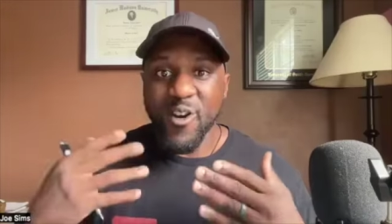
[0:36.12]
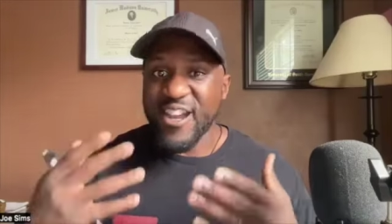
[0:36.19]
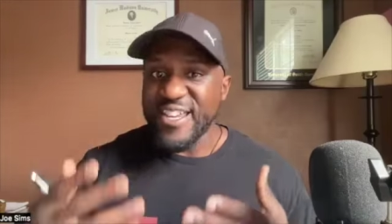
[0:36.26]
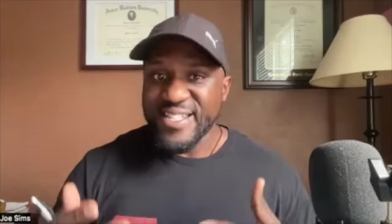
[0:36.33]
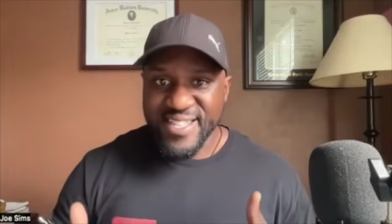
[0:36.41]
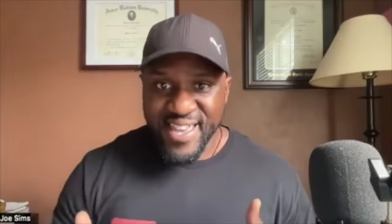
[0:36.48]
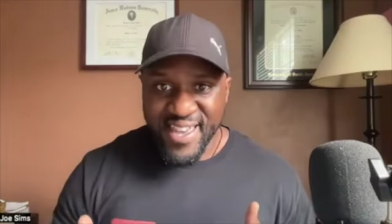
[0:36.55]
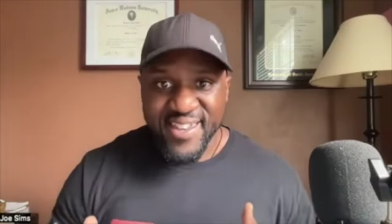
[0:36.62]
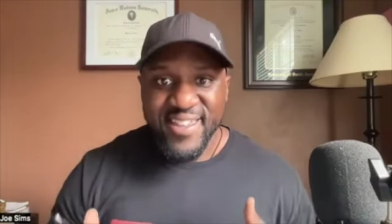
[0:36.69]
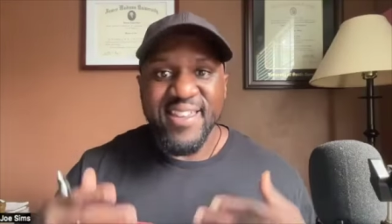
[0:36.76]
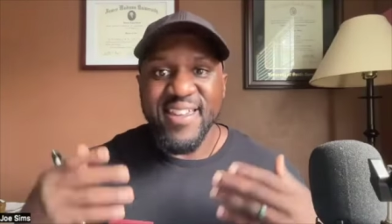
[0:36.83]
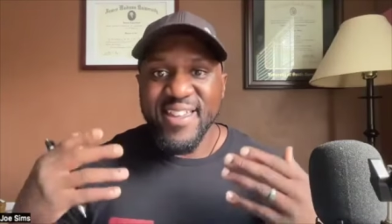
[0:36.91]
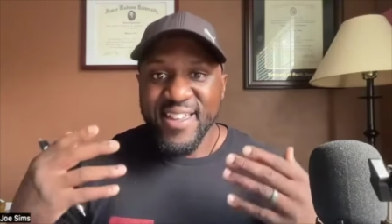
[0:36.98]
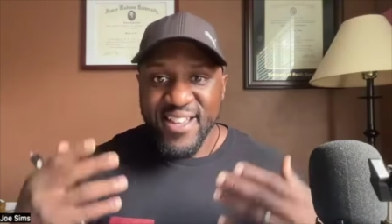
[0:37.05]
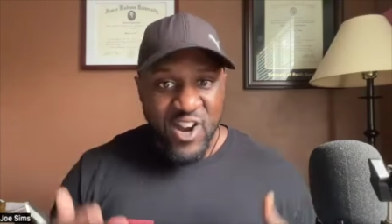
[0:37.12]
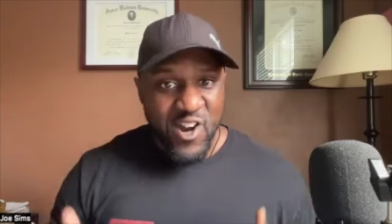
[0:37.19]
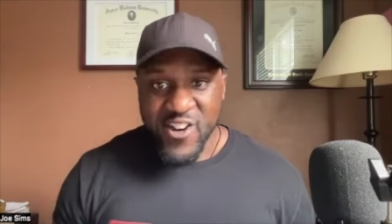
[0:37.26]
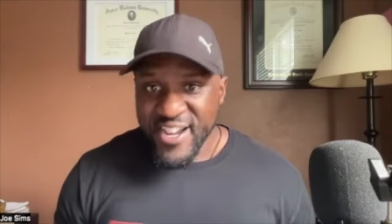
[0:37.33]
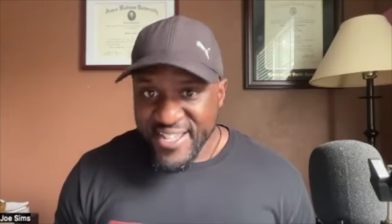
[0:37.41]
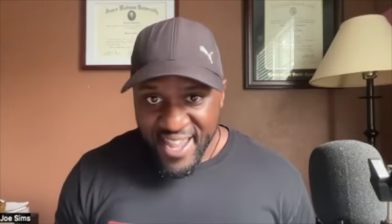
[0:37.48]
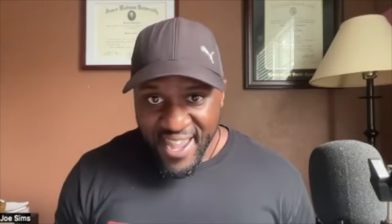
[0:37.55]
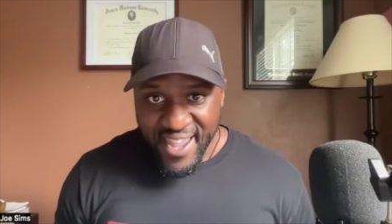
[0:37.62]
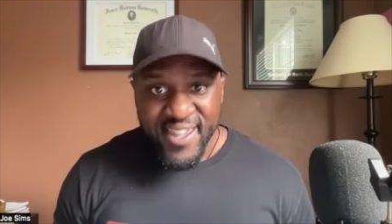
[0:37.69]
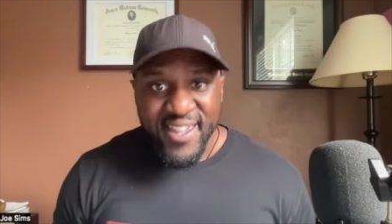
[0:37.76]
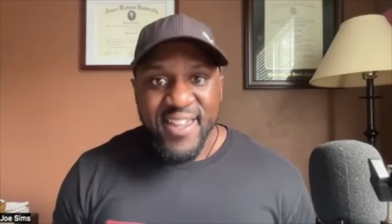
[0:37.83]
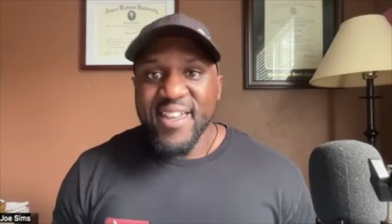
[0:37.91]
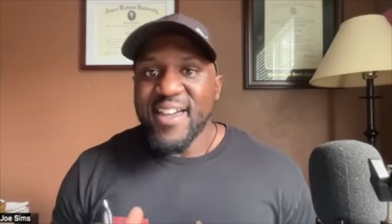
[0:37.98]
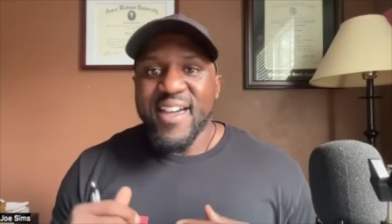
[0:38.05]
where he's at current
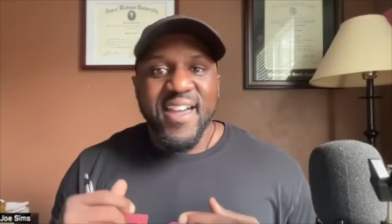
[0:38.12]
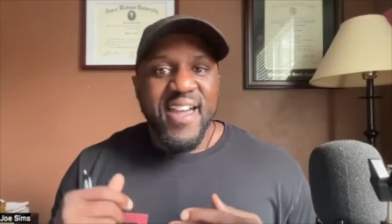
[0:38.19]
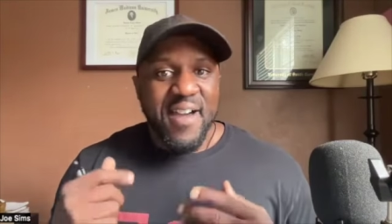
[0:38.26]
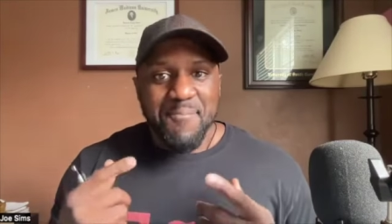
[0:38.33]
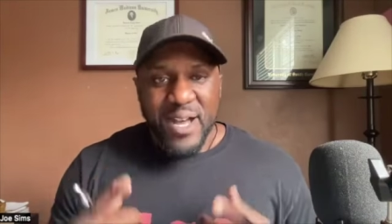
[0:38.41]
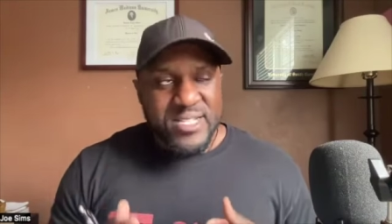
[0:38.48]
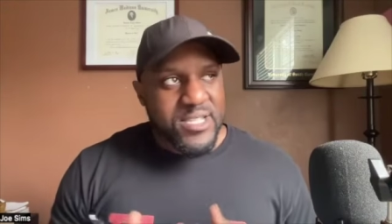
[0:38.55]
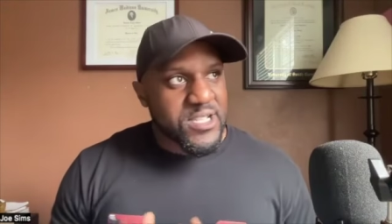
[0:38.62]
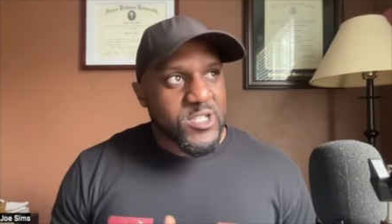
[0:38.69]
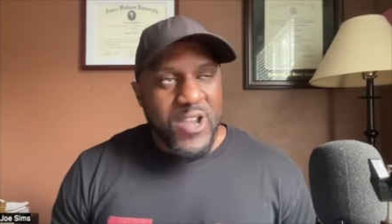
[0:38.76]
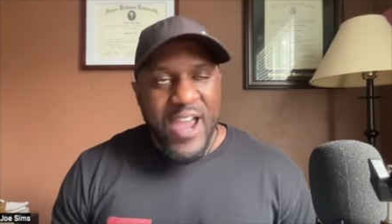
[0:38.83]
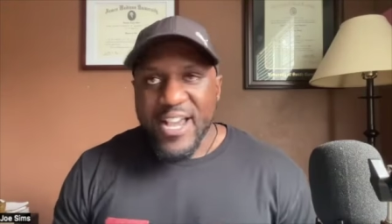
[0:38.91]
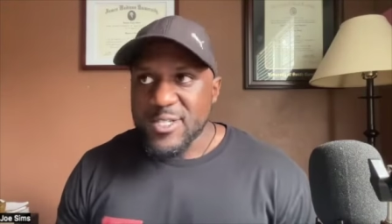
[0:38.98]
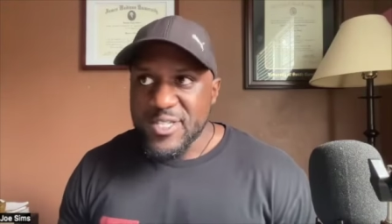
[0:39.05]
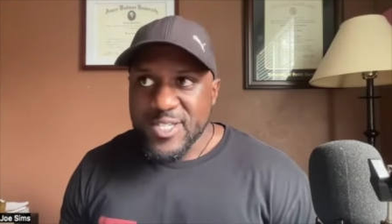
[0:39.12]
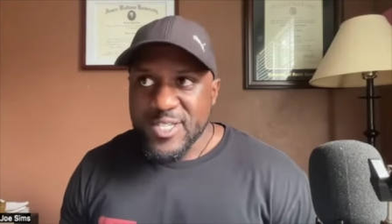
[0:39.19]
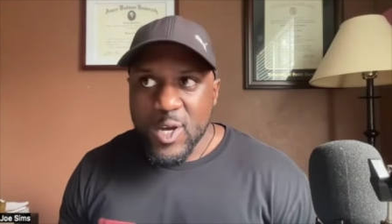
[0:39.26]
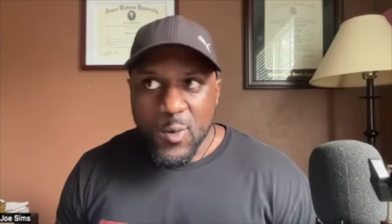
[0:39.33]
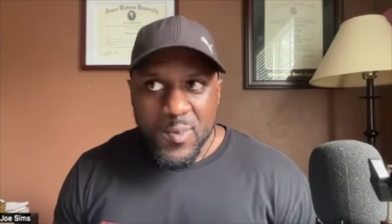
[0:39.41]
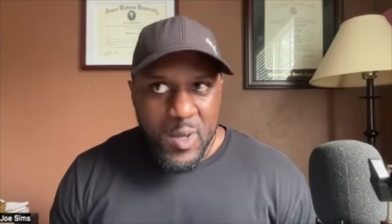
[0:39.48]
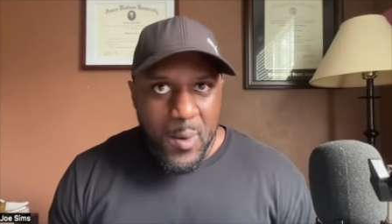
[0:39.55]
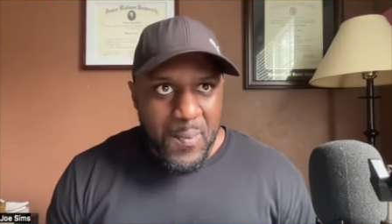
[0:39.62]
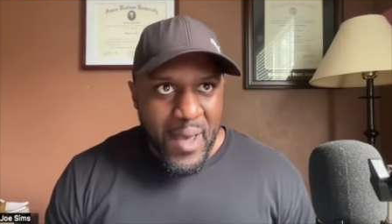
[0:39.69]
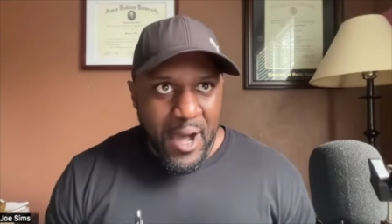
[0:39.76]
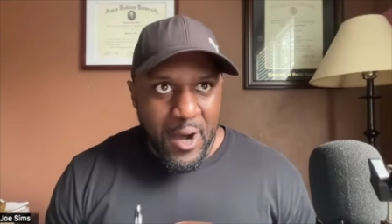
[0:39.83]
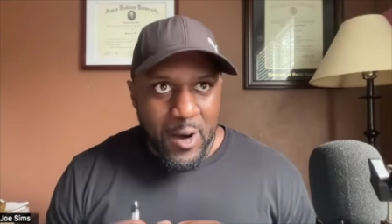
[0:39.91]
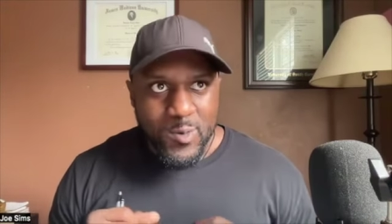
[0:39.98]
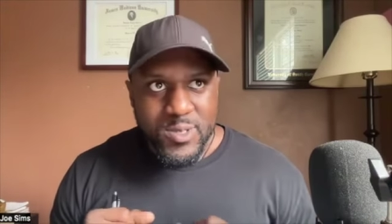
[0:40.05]
day, my sister actually told me
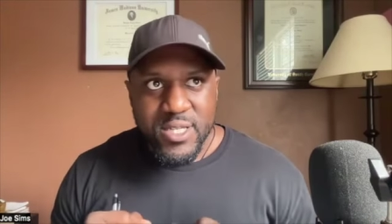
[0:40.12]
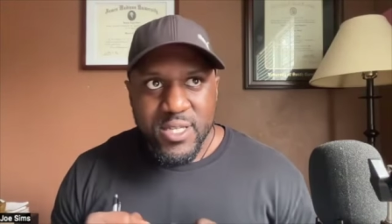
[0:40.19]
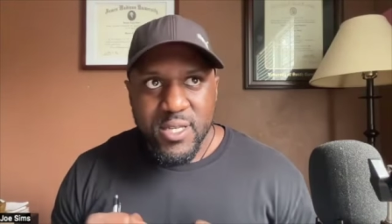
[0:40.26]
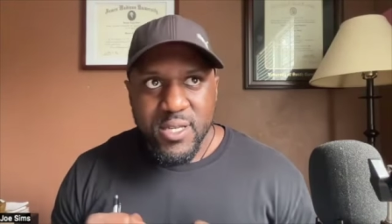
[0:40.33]
about,